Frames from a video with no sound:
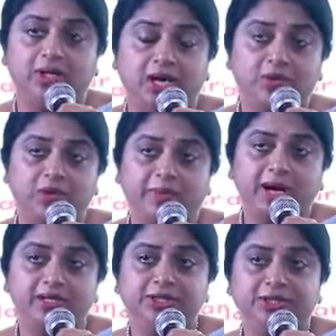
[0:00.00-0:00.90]
are you a
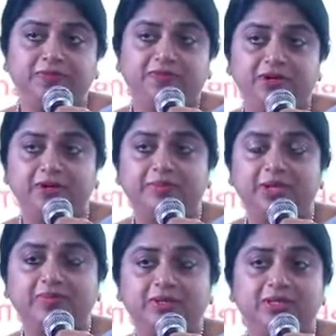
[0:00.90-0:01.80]
partnership firm,
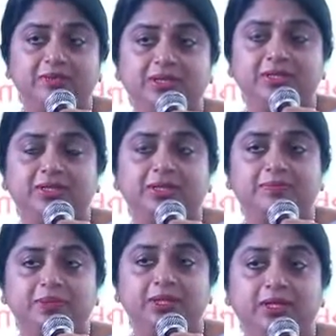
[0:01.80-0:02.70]
private limited
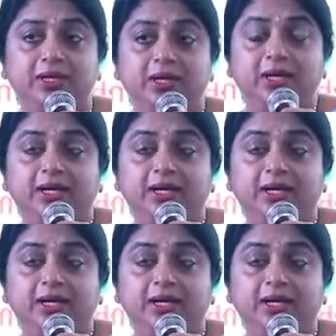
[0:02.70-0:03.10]
company,